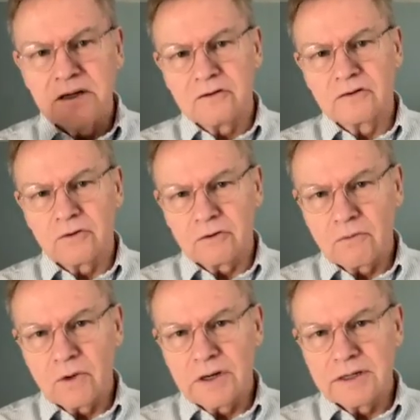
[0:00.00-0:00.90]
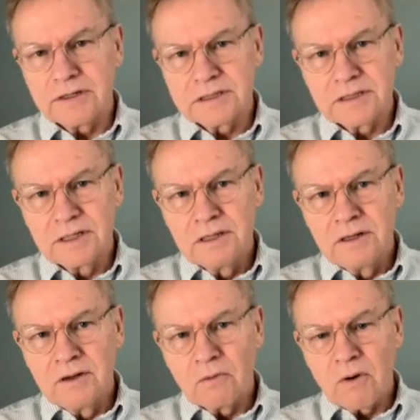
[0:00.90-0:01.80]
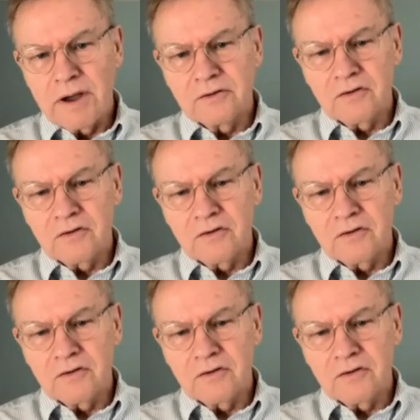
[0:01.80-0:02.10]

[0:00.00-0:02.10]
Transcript: in certain ways, right?